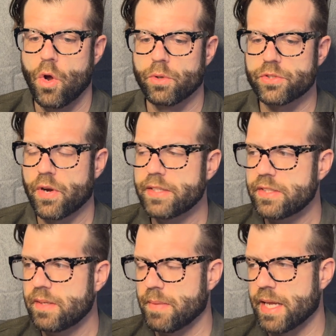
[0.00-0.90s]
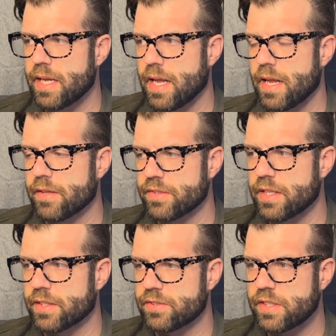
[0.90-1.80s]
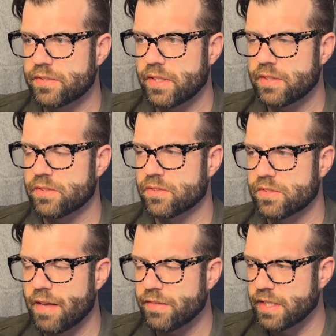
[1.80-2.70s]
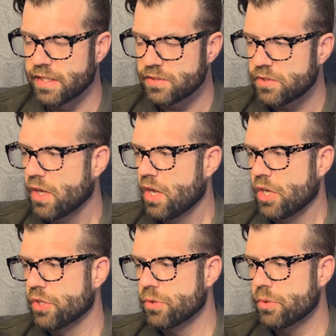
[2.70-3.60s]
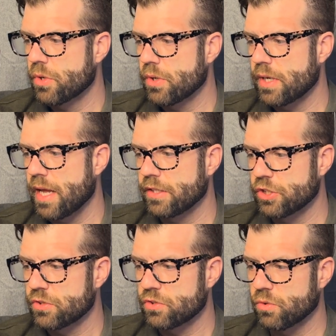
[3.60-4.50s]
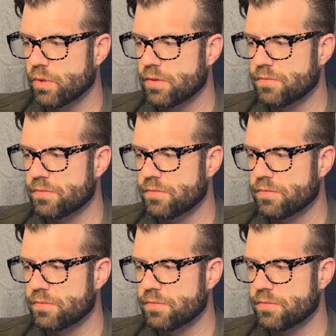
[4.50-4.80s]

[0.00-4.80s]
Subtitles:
What's crazy to me is in the 60s and 70s, you could just sort of